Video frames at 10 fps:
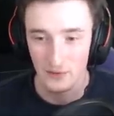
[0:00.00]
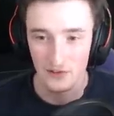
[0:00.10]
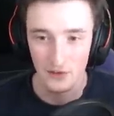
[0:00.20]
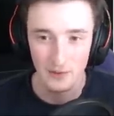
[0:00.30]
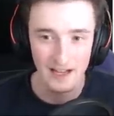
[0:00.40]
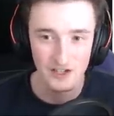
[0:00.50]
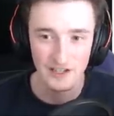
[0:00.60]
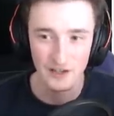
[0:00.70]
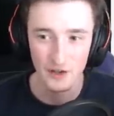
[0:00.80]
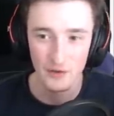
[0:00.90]
so we
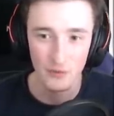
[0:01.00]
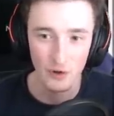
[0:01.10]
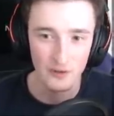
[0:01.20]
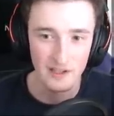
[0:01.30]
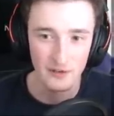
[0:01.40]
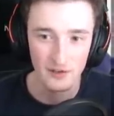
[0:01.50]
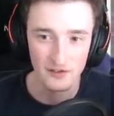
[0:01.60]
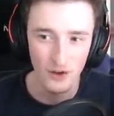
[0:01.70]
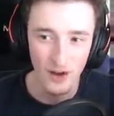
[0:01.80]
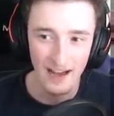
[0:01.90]
actually know that Pro Neo does
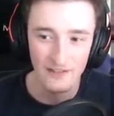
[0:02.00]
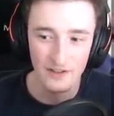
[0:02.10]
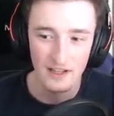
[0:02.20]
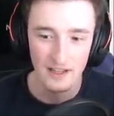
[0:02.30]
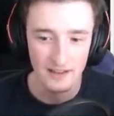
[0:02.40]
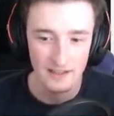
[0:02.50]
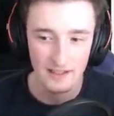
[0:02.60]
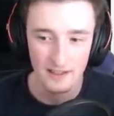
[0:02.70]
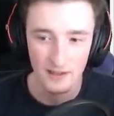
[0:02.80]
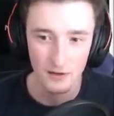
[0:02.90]
not have
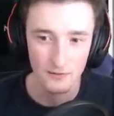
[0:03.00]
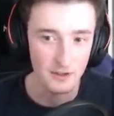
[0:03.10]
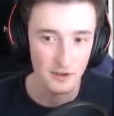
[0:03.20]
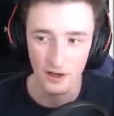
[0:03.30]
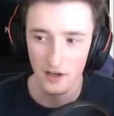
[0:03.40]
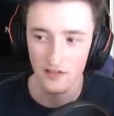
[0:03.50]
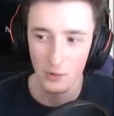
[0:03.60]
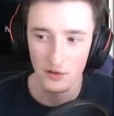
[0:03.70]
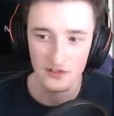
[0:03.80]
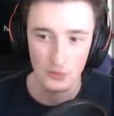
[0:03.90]
the you know enough
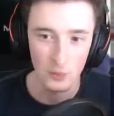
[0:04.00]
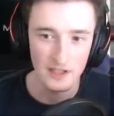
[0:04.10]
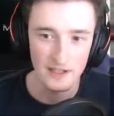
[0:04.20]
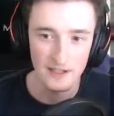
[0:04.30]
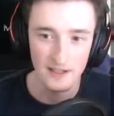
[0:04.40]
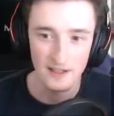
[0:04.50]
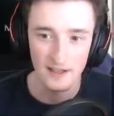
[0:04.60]
points to win here.